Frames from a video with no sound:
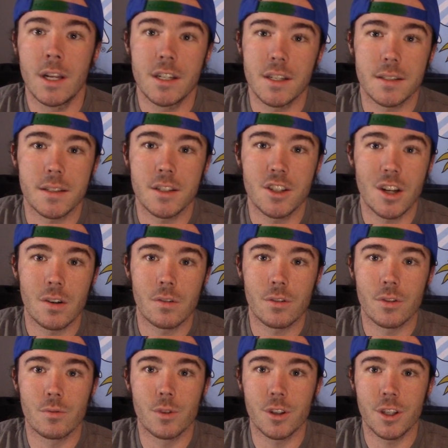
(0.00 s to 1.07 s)
Just in general,
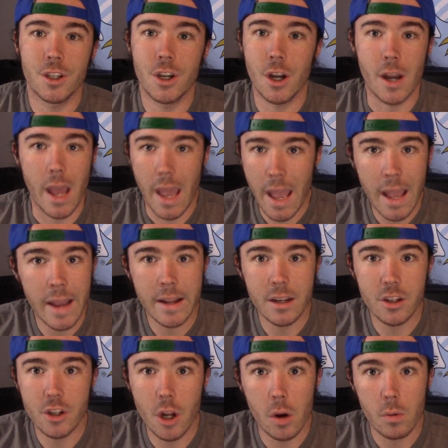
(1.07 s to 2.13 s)
they're really good. And,
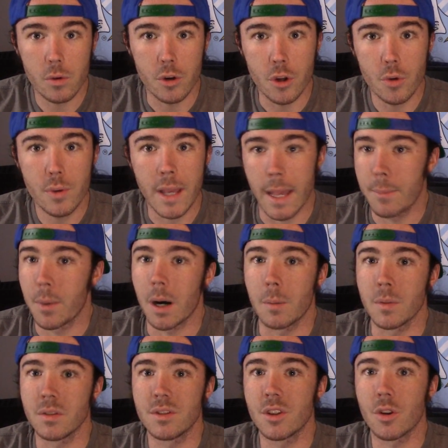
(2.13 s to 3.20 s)
new K-pop
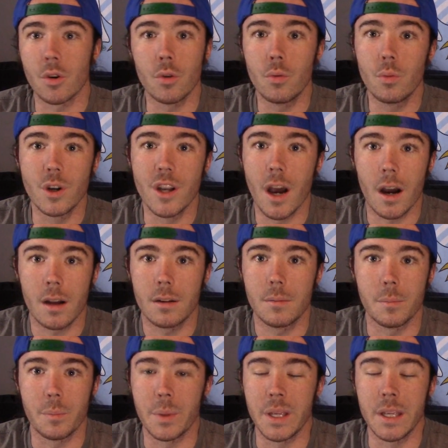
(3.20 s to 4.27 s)
music, who would
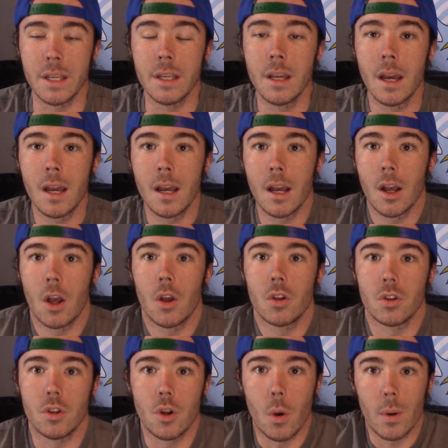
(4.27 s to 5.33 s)
not be,
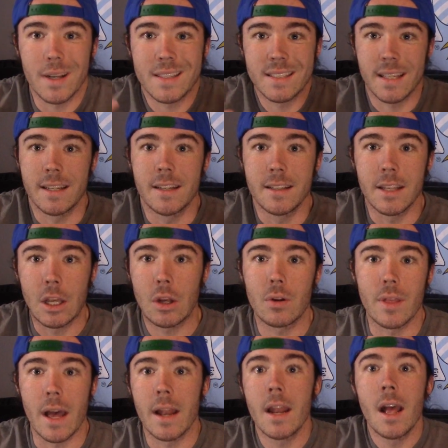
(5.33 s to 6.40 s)
excited to hear
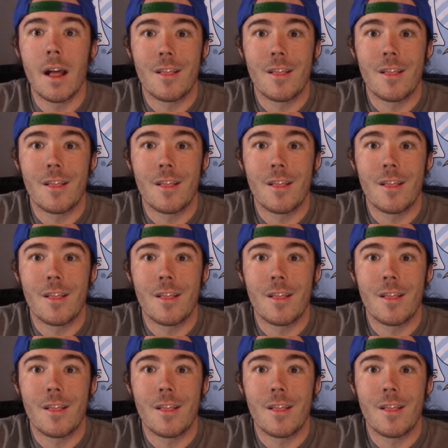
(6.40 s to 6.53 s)
that?